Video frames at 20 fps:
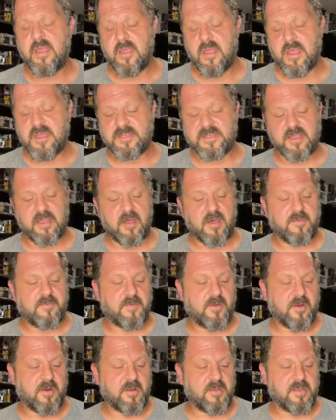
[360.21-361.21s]
as they
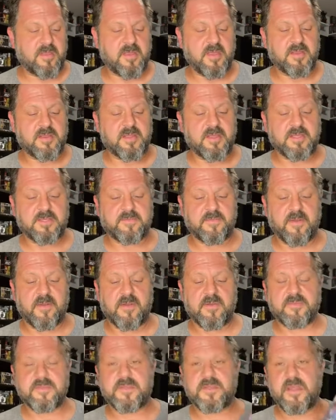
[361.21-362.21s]
often are in these
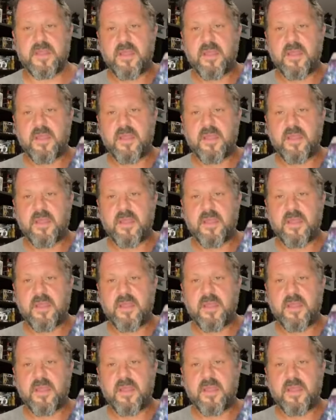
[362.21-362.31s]
films.